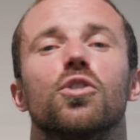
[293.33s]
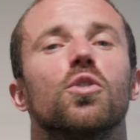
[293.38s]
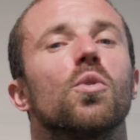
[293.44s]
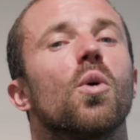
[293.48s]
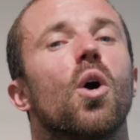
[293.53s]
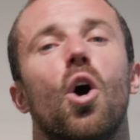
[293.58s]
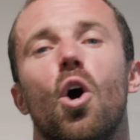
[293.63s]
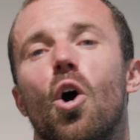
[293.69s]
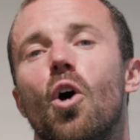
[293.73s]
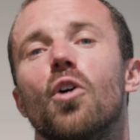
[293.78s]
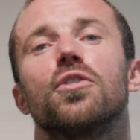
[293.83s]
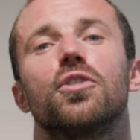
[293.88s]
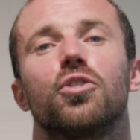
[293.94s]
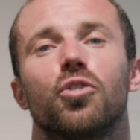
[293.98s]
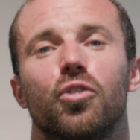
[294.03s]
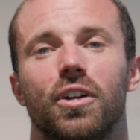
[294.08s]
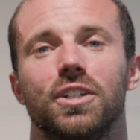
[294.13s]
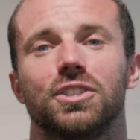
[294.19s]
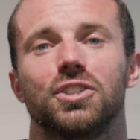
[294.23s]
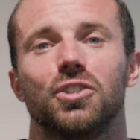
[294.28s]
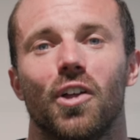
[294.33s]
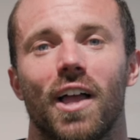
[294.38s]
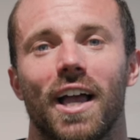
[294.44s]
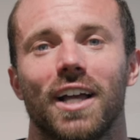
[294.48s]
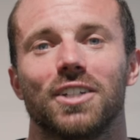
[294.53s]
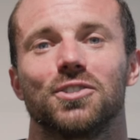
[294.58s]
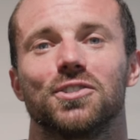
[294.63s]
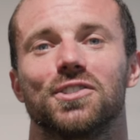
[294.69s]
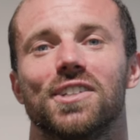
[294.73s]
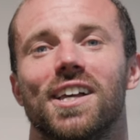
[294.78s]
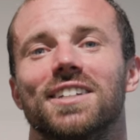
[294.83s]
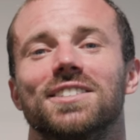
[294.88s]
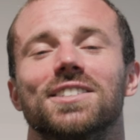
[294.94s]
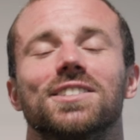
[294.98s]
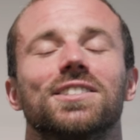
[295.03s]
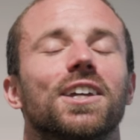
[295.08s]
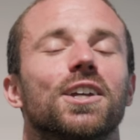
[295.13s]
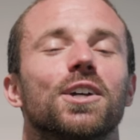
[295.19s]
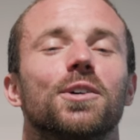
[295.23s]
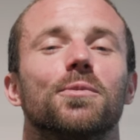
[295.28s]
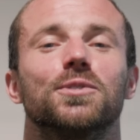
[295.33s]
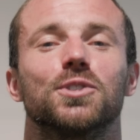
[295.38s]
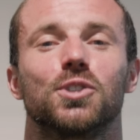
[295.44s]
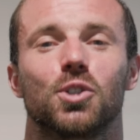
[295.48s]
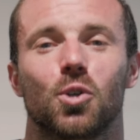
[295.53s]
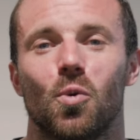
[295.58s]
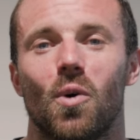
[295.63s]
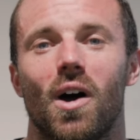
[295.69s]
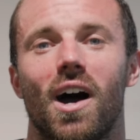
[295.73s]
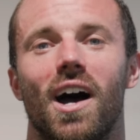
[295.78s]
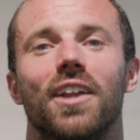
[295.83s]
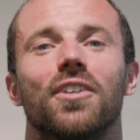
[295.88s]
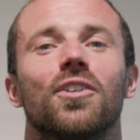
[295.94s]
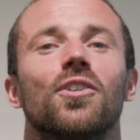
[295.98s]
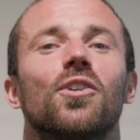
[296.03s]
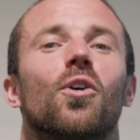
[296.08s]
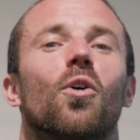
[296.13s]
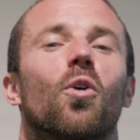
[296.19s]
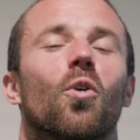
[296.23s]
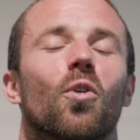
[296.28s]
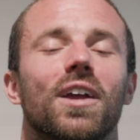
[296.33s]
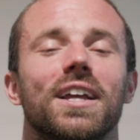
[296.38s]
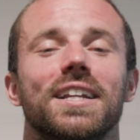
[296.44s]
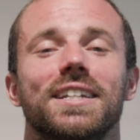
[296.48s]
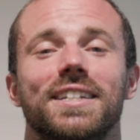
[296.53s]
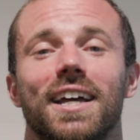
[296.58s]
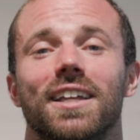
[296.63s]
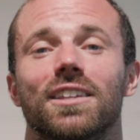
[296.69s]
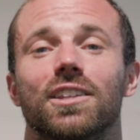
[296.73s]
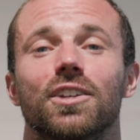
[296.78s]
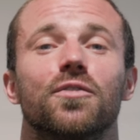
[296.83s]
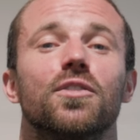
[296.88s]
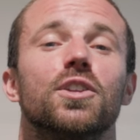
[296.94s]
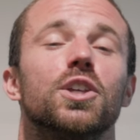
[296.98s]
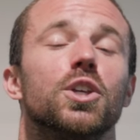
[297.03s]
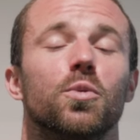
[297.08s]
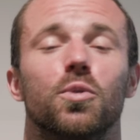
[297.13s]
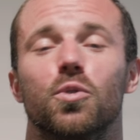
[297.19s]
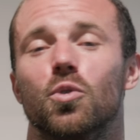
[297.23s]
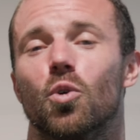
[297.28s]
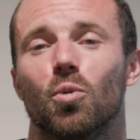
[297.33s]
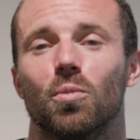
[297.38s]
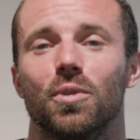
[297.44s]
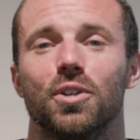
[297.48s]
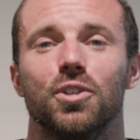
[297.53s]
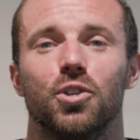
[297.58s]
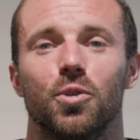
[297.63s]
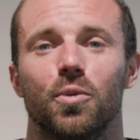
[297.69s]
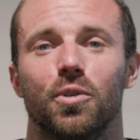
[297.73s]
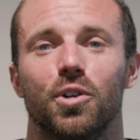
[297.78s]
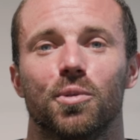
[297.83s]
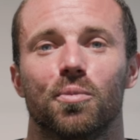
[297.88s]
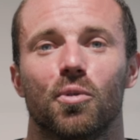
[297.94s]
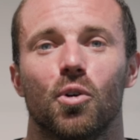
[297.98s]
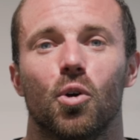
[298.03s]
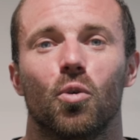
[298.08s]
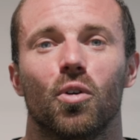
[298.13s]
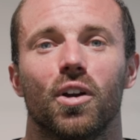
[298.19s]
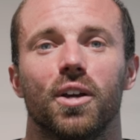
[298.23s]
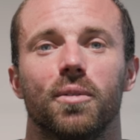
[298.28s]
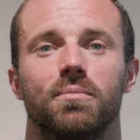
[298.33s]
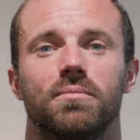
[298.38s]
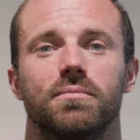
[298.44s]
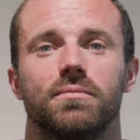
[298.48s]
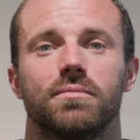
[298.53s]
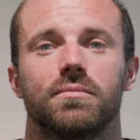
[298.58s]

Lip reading: through all the traditional exercises like a squat or a deadlift that you would normally do in your program.